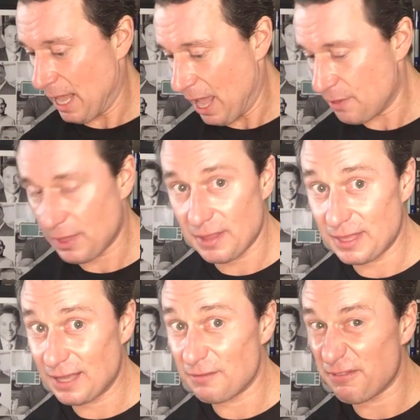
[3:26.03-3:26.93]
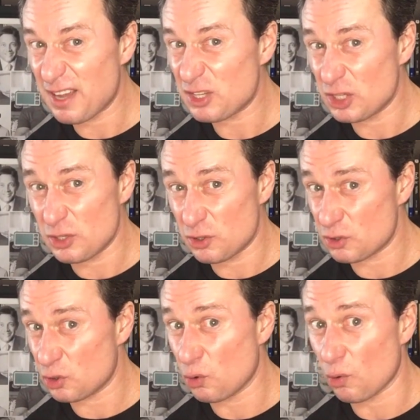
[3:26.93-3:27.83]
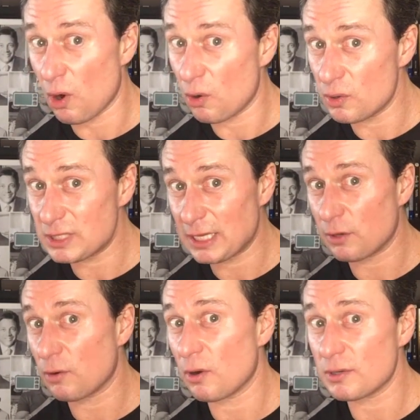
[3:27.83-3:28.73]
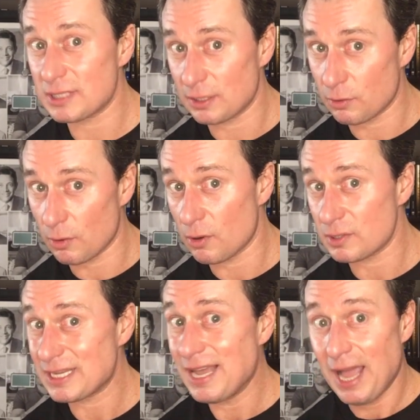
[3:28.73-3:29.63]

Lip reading: And then the infection just grows and grows and grows